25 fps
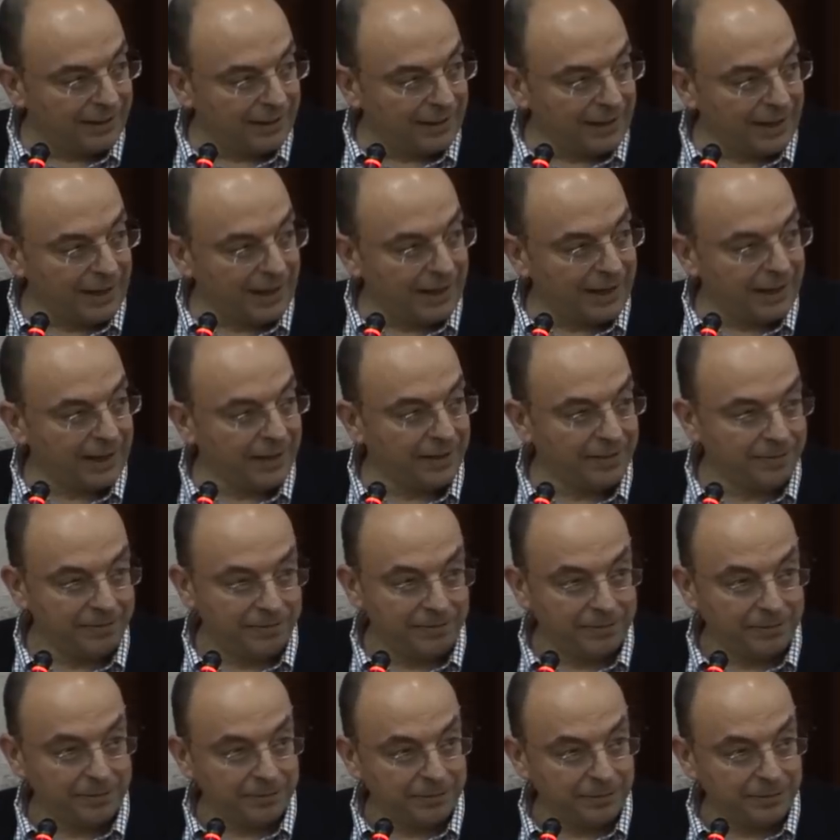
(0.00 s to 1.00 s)
I
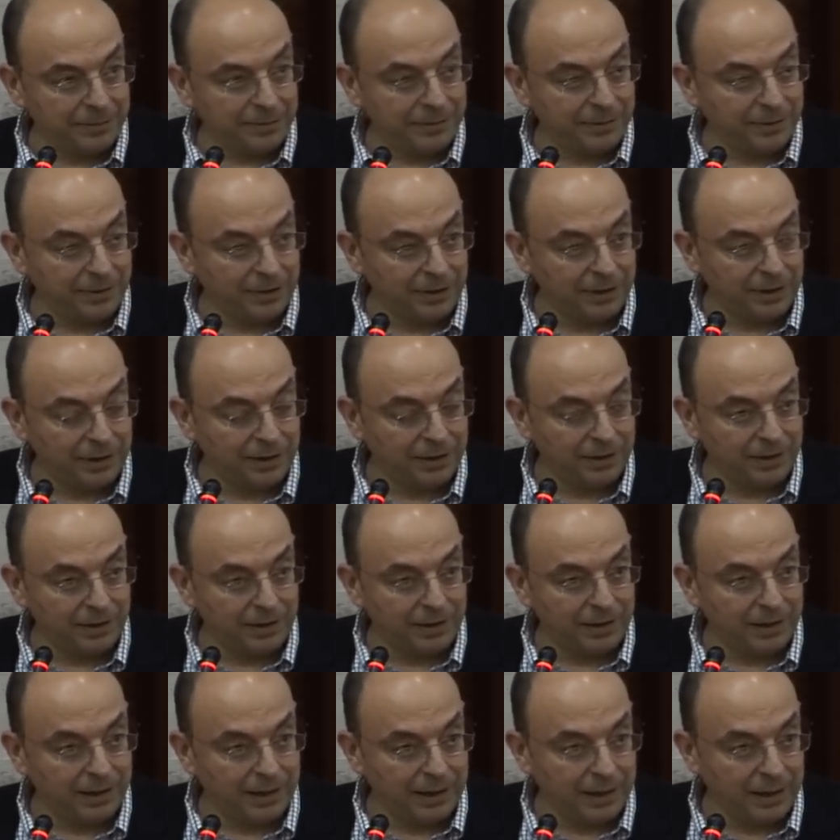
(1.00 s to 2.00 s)
have
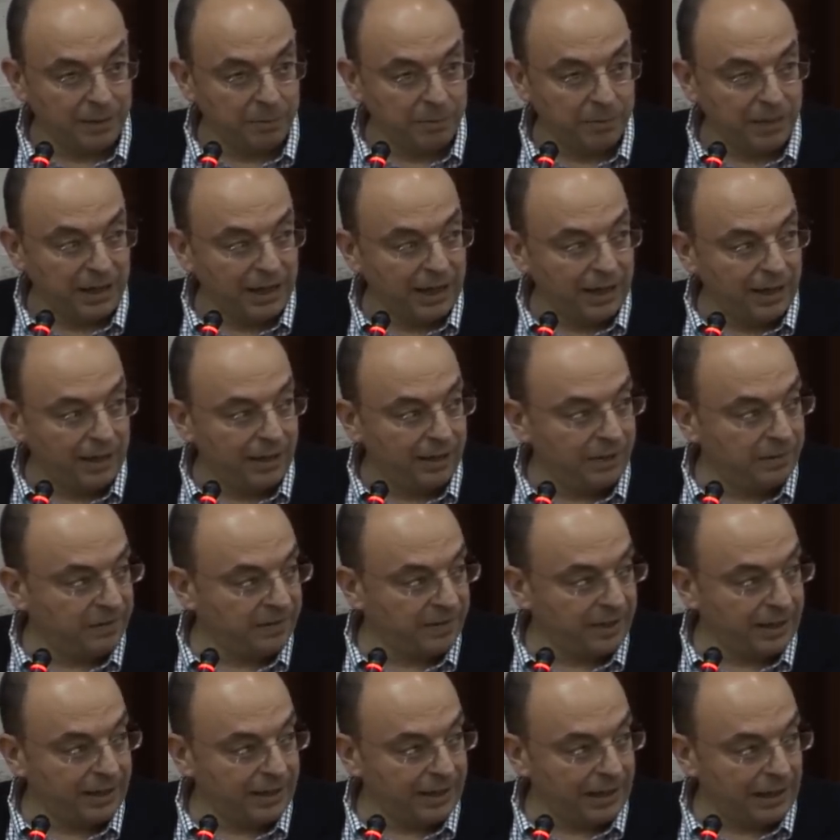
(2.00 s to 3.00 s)
an MBA in
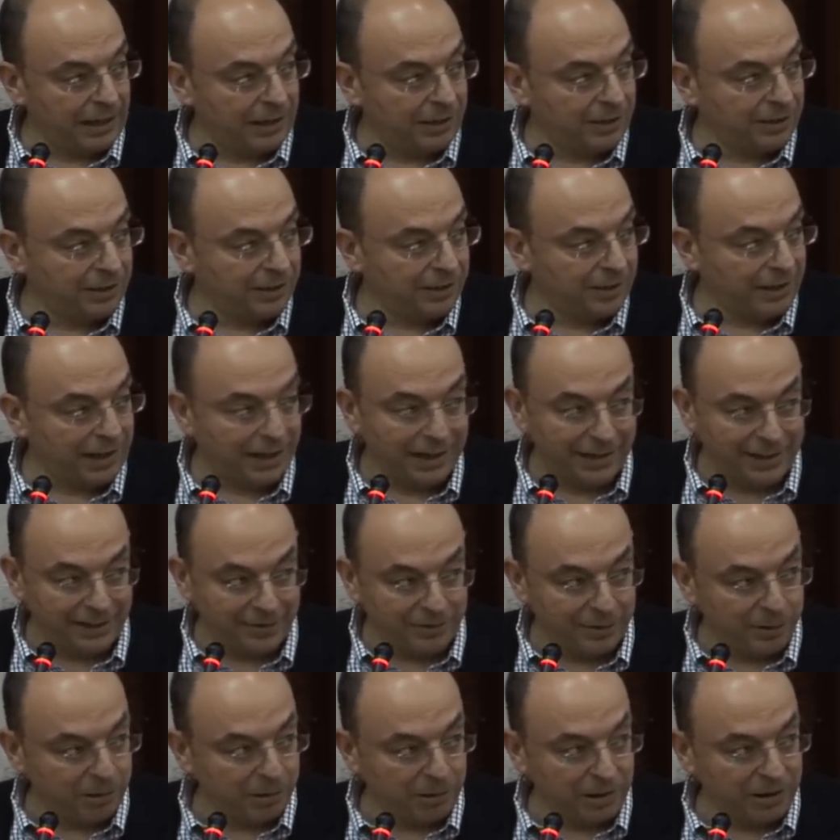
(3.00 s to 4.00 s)
finance. I
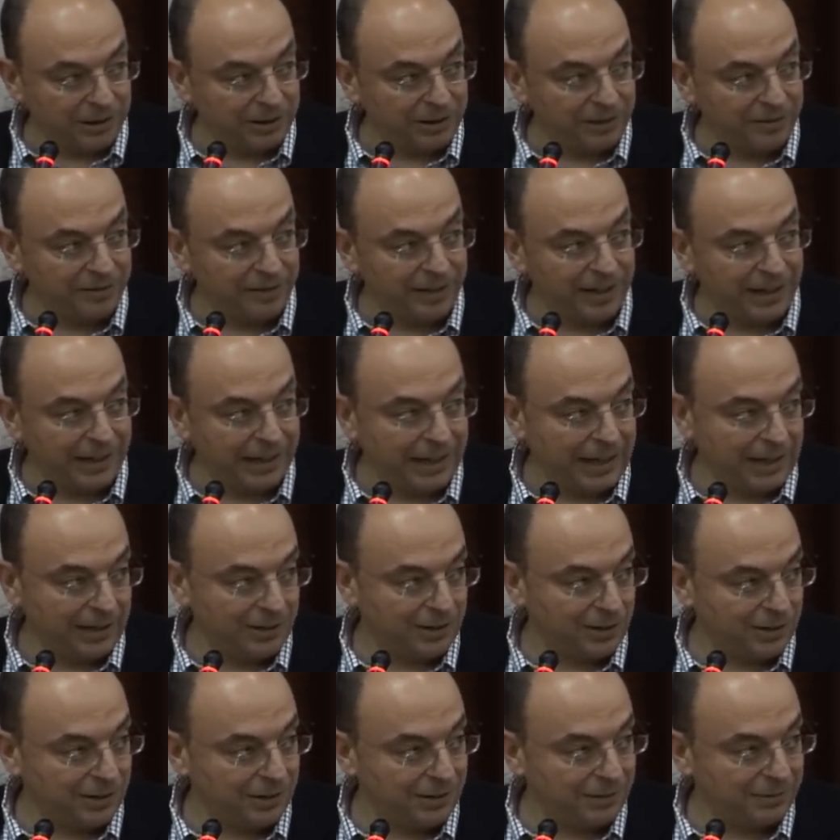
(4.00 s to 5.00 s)
never worked in
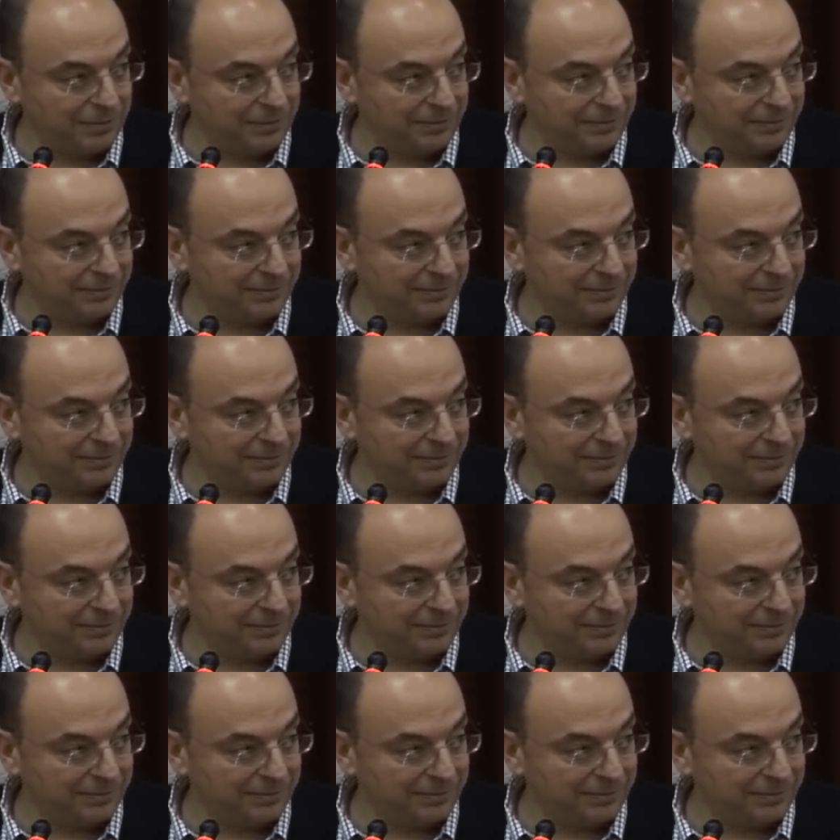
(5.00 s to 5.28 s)
finance.